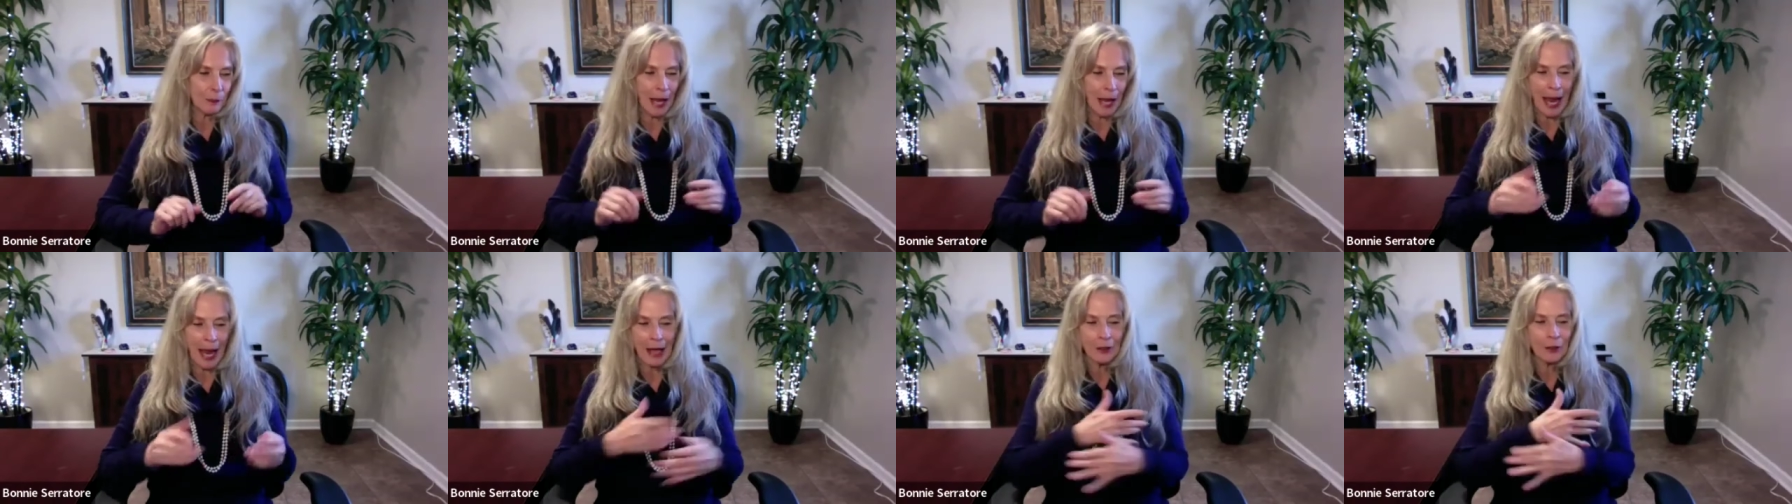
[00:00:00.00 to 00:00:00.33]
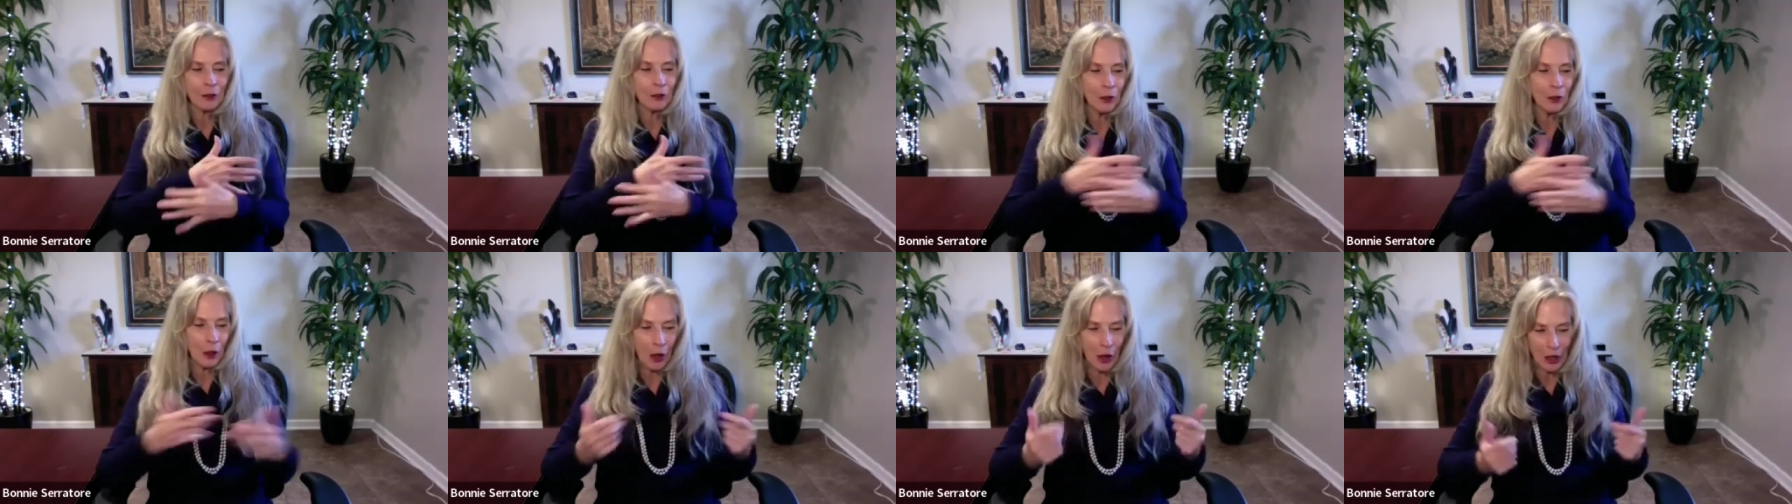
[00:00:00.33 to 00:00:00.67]

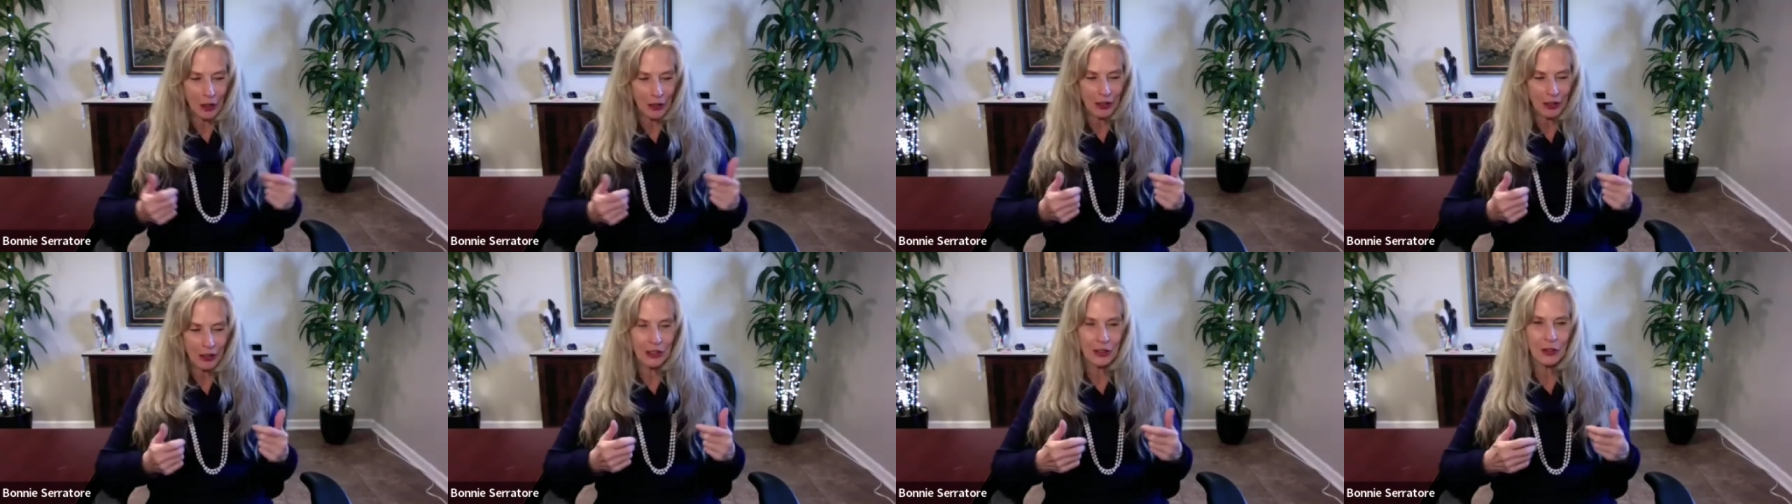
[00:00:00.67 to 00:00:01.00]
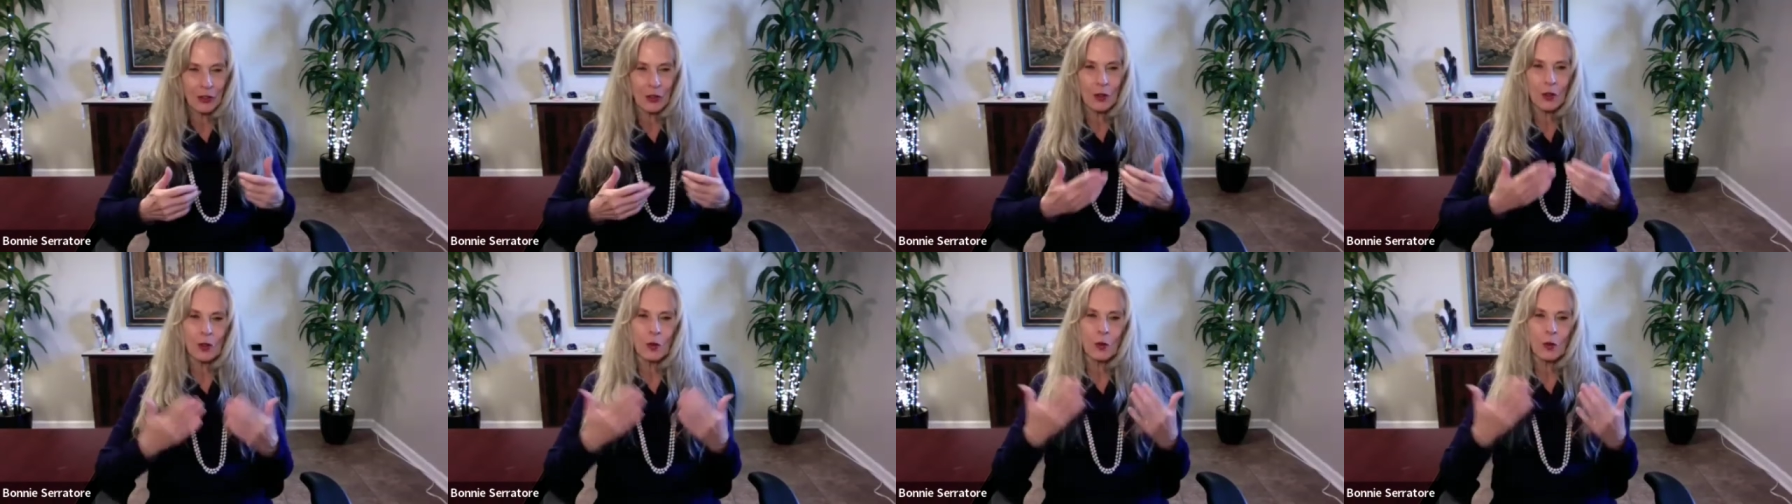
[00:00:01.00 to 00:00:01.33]
padlocks,
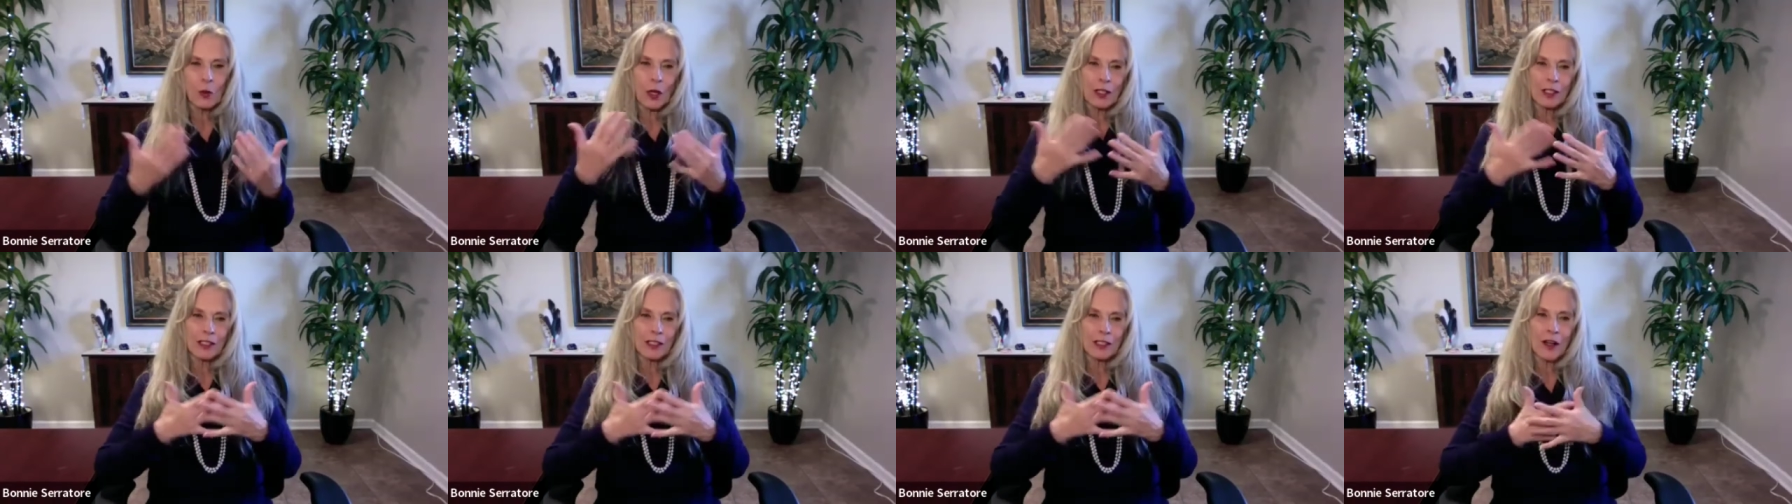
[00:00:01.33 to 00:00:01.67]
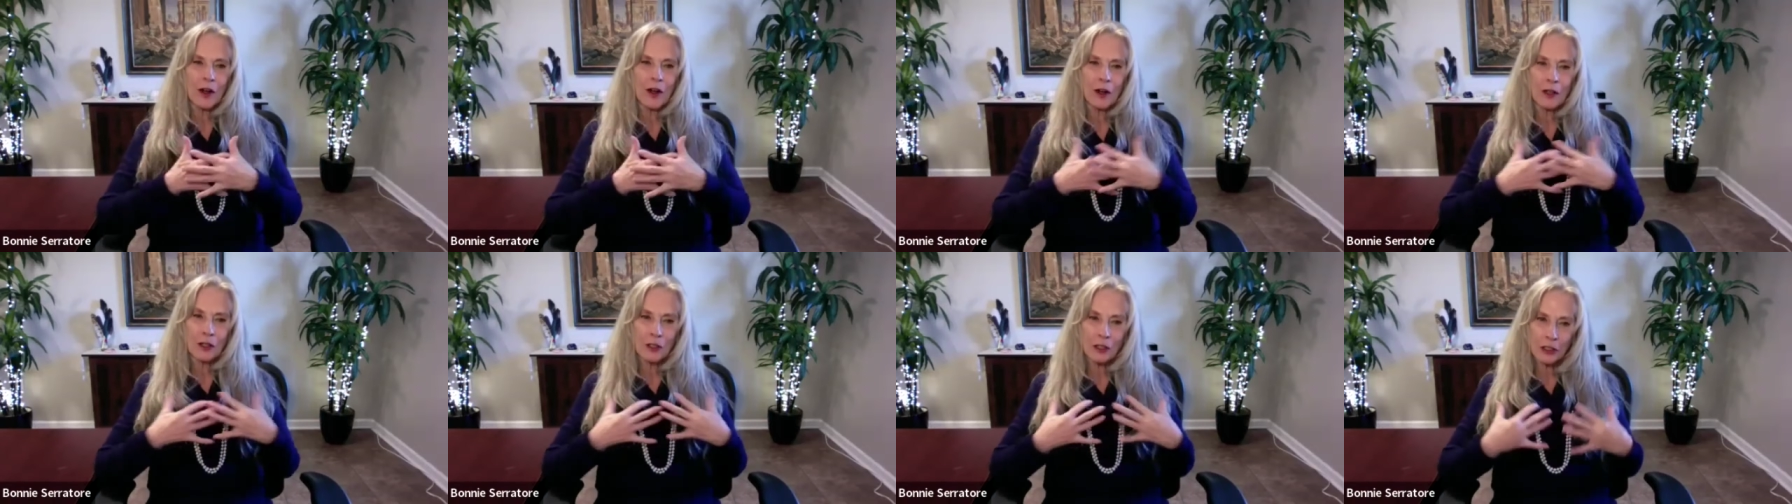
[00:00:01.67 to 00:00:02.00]
across
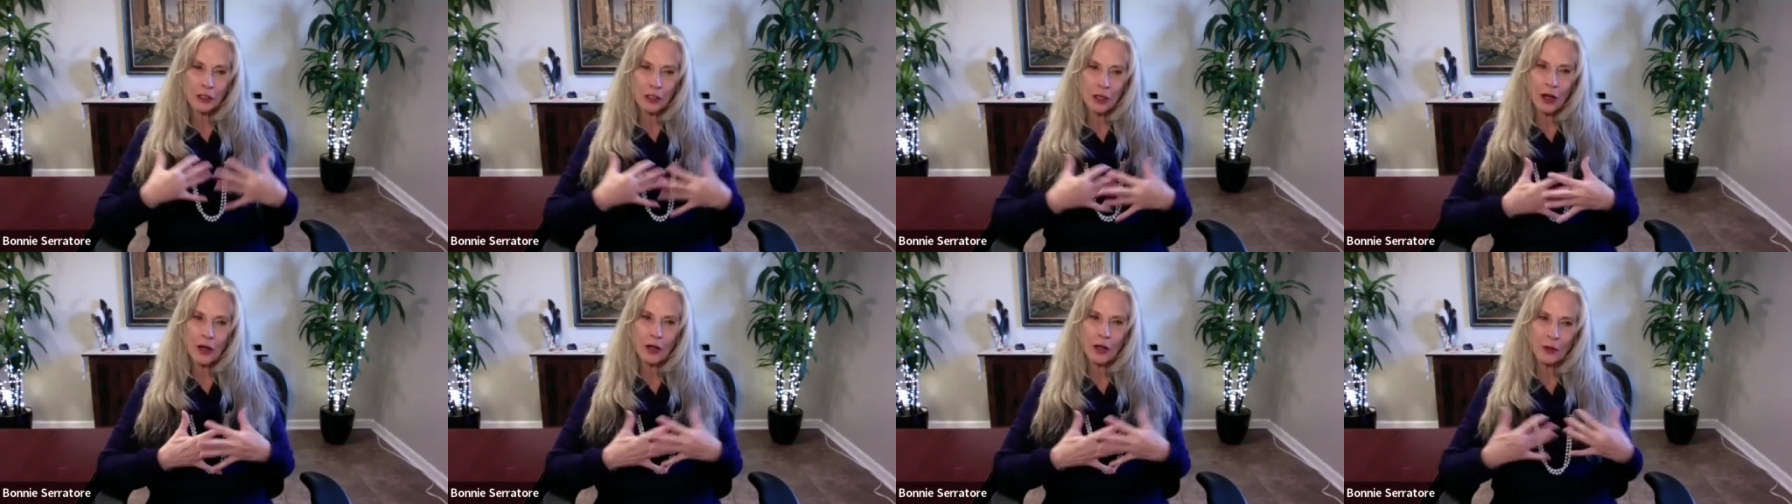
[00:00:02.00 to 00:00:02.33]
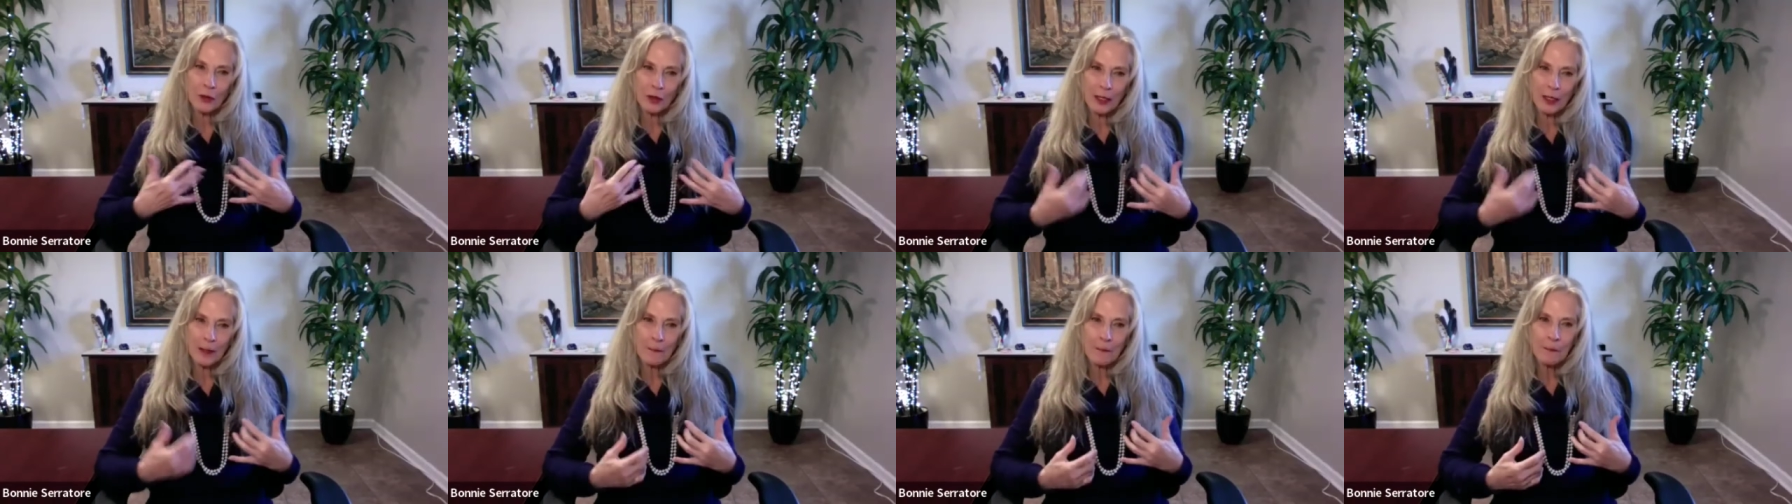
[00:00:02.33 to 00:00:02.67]
the heart
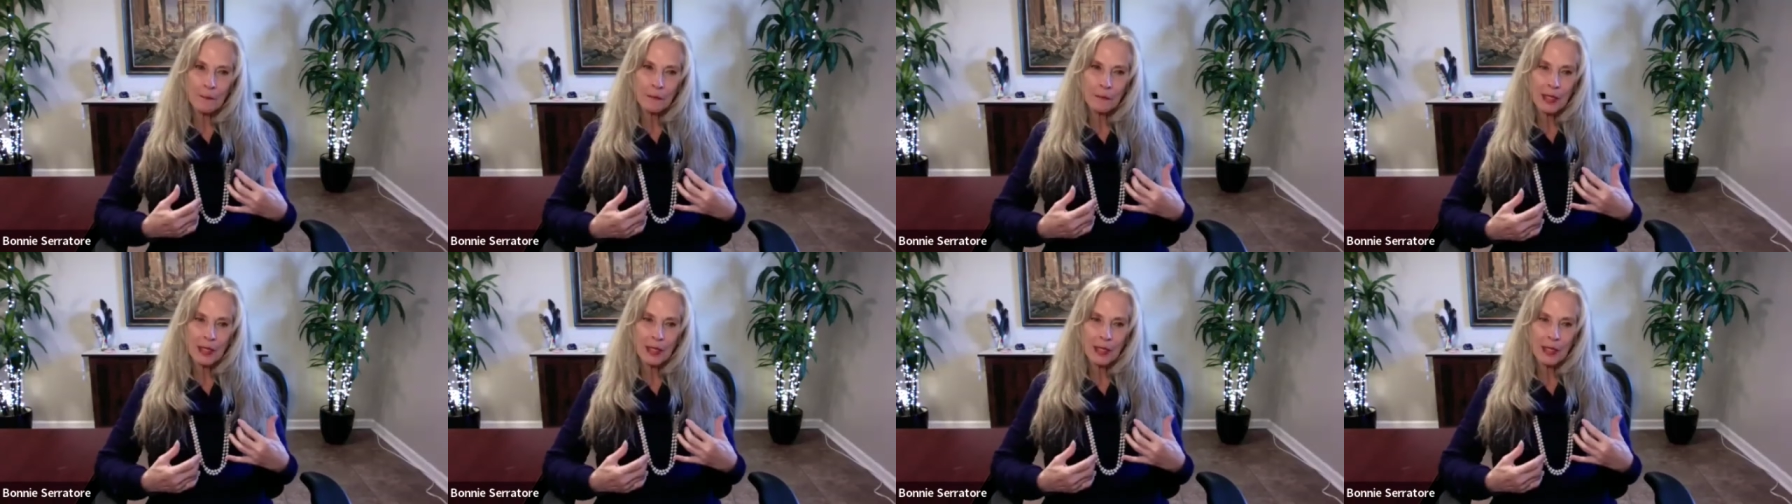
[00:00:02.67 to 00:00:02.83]
chakra.